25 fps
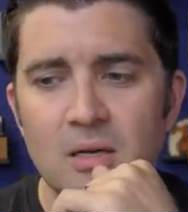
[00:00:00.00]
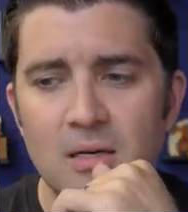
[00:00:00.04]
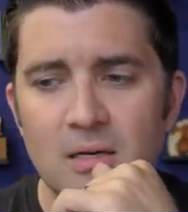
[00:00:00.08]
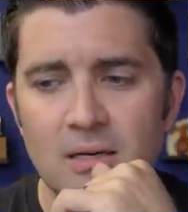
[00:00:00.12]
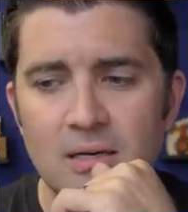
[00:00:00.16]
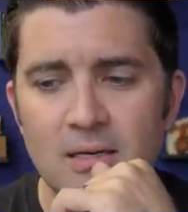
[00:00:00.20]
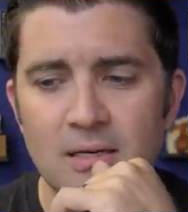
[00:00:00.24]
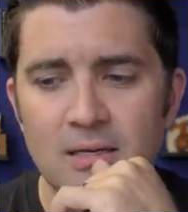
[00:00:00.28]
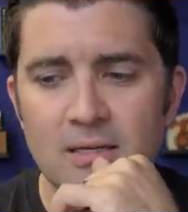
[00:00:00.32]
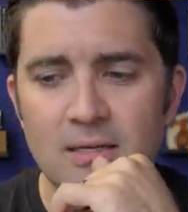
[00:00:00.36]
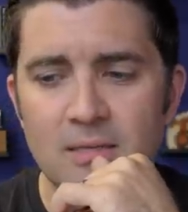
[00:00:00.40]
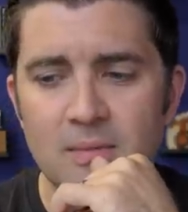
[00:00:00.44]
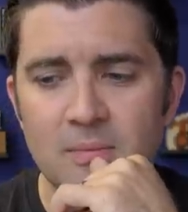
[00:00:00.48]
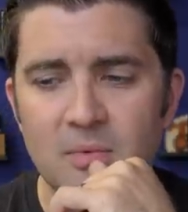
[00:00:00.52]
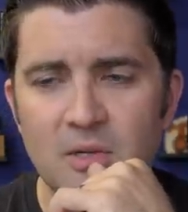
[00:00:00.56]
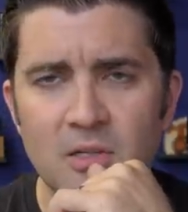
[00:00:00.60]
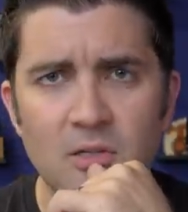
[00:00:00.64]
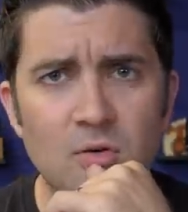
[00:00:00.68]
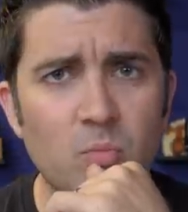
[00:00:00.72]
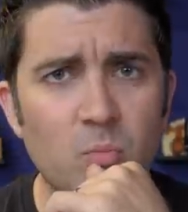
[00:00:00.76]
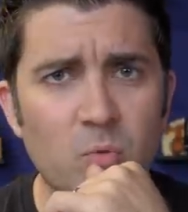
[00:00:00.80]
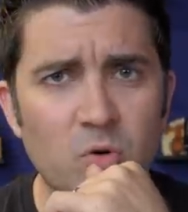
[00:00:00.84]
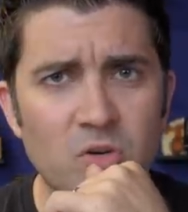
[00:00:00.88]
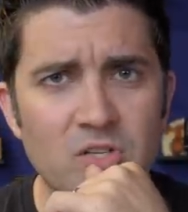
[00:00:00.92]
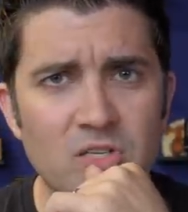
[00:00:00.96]
um, a
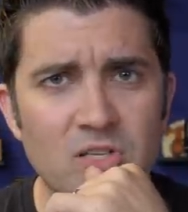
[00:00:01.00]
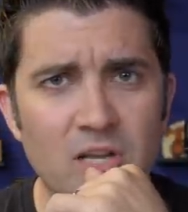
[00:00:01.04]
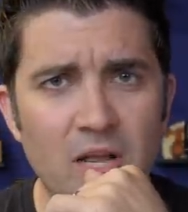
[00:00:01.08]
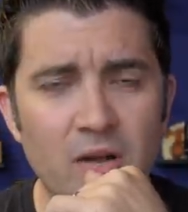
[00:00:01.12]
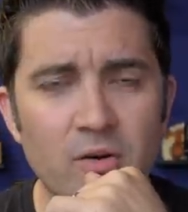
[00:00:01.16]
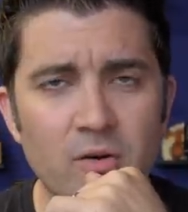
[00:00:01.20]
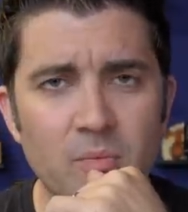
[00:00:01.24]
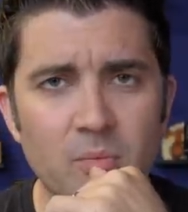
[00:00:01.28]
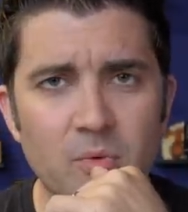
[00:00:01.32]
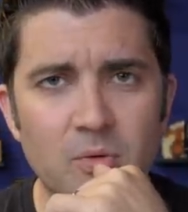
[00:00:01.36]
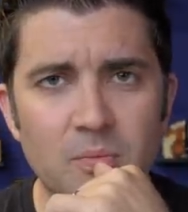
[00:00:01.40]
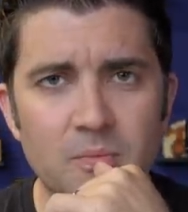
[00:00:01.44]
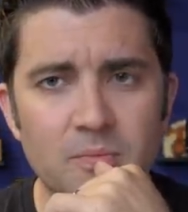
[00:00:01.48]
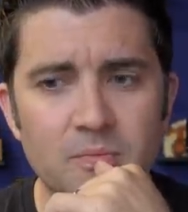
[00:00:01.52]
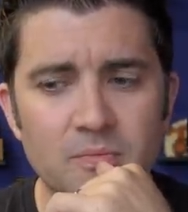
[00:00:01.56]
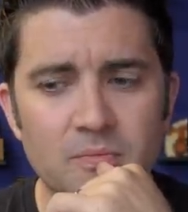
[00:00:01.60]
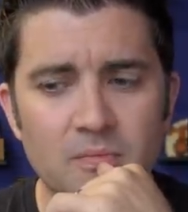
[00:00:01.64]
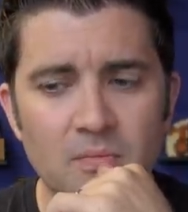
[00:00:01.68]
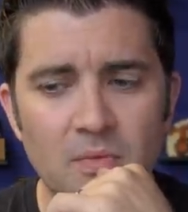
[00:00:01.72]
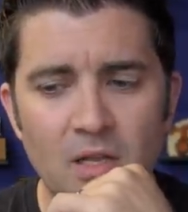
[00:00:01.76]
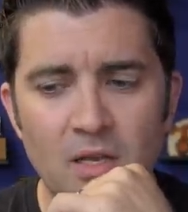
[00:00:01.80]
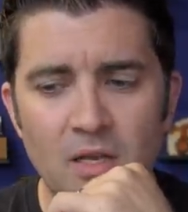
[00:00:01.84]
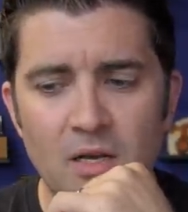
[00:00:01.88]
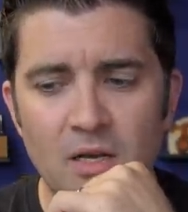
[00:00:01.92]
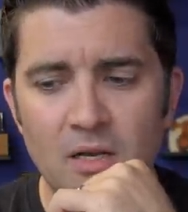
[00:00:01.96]
little more desirable
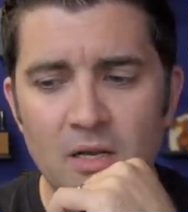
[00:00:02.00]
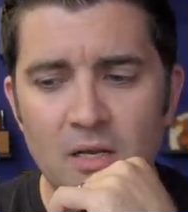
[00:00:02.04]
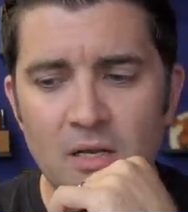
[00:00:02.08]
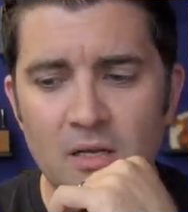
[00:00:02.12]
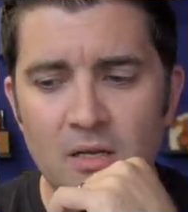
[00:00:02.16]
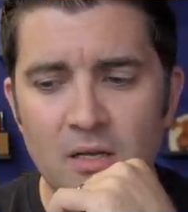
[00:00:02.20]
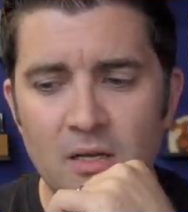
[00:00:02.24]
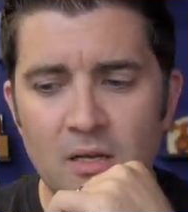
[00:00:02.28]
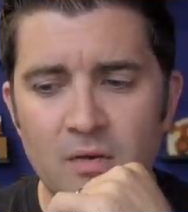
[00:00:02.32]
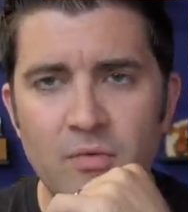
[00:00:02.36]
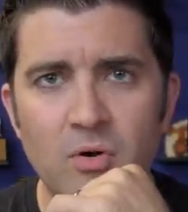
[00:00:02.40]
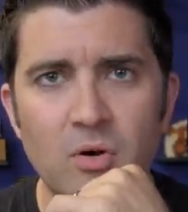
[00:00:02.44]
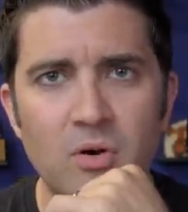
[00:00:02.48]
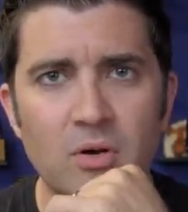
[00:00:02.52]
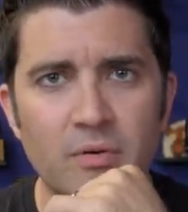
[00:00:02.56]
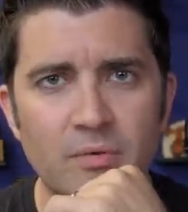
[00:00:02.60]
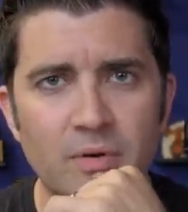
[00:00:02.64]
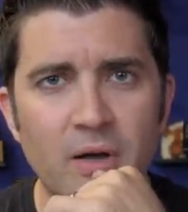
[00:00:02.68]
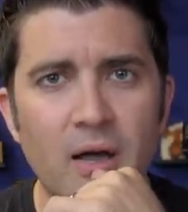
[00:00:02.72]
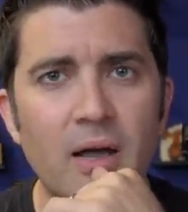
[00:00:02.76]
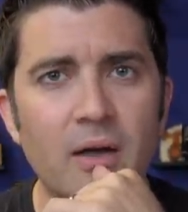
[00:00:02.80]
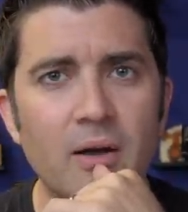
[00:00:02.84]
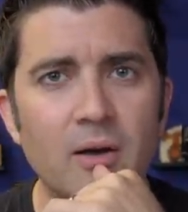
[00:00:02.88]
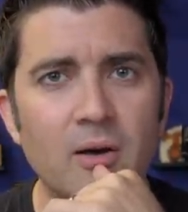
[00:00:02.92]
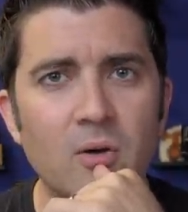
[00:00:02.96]
and evoke of
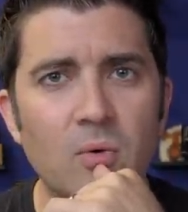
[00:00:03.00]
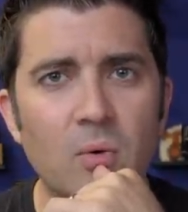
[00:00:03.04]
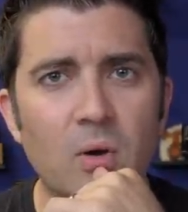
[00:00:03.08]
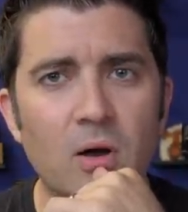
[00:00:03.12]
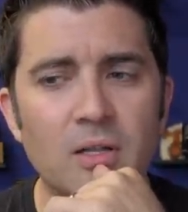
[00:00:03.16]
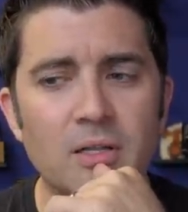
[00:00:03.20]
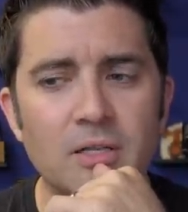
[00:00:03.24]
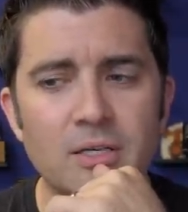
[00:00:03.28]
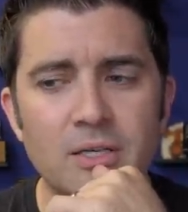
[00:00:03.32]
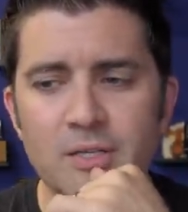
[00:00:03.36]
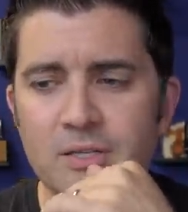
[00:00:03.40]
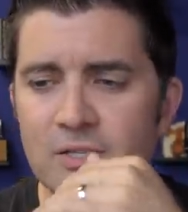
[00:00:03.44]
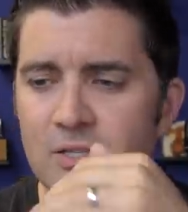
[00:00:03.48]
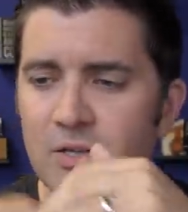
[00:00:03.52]
a higher quality.